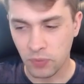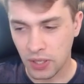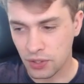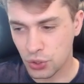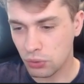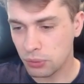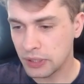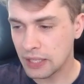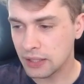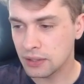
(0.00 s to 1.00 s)
showed me
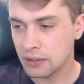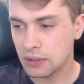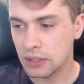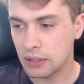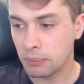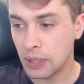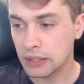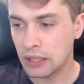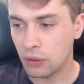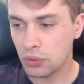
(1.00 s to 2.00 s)
that. But
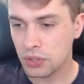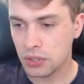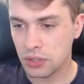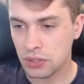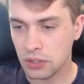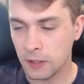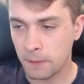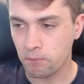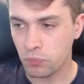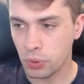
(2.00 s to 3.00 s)
I was
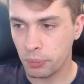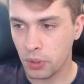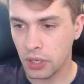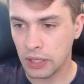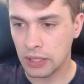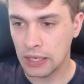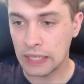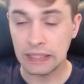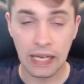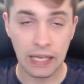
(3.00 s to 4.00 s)
preparing
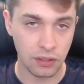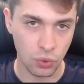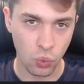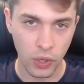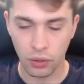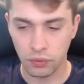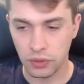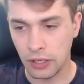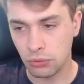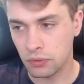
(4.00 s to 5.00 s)
another way of
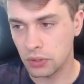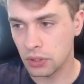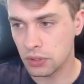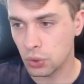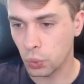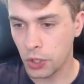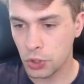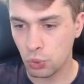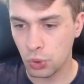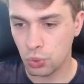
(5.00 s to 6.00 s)
dealing with the situation,
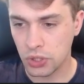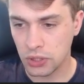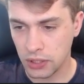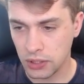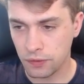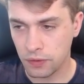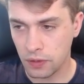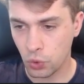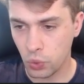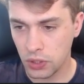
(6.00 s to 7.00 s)
which was knight d5,
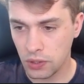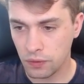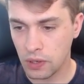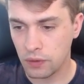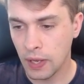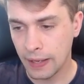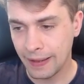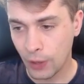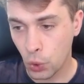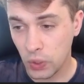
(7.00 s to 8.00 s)

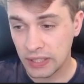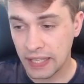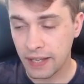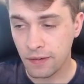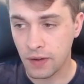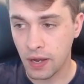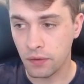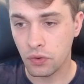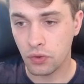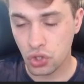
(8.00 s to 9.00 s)
queen a5
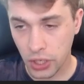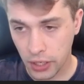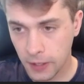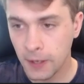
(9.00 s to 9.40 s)
check.